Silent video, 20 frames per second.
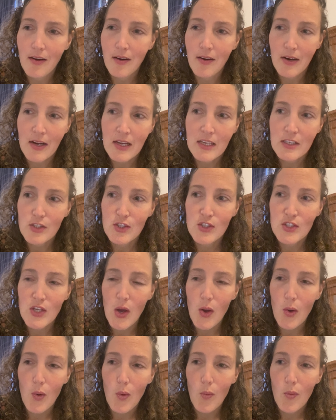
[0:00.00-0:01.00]
All right.
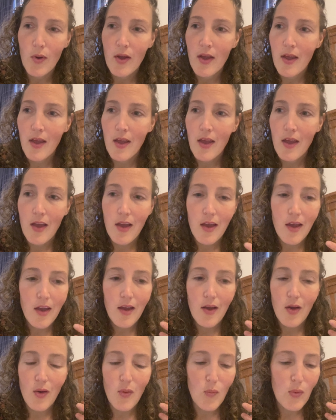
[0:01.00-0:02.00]
So
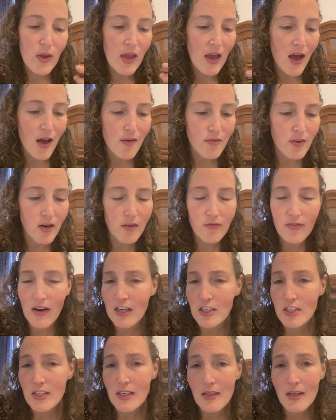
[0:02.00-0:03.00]
we have our
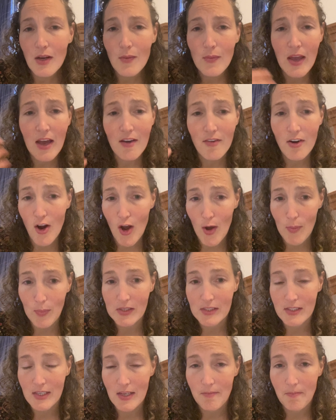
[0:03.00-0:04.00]
fraction and we have our
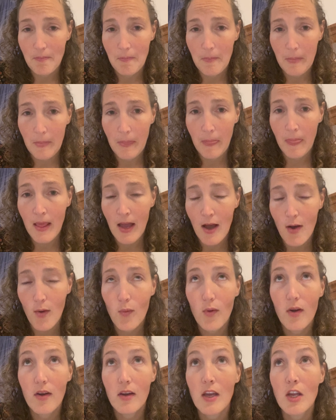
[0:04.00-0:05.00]
opposite.
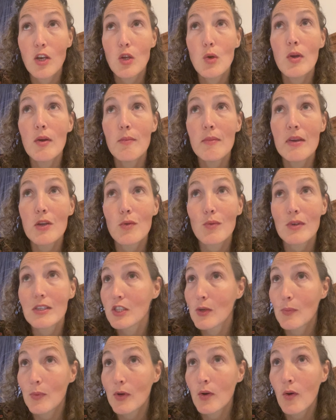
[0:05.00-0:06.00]
Now, can you give me the
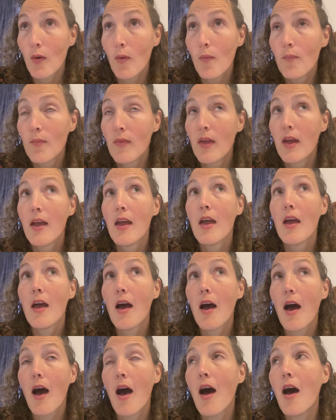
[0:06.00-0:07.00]
reciprocal
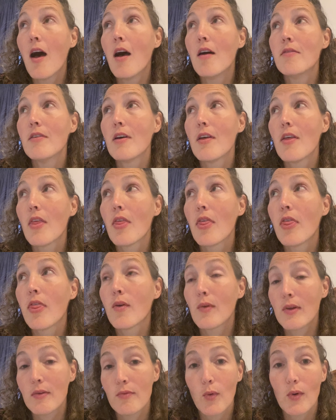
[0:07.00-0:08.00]
of
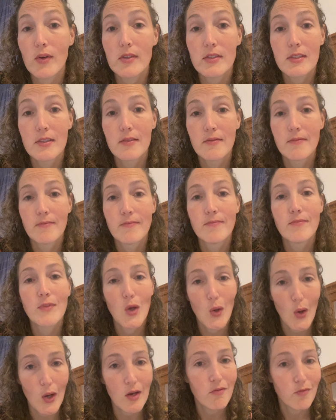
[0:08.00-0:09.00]
3/4?
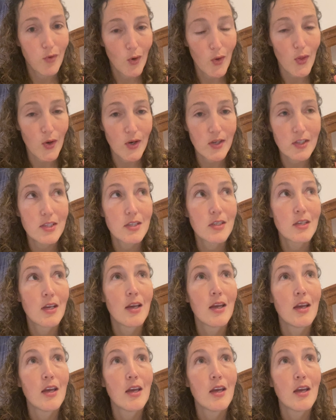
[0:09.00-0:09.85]
Good. 4/3.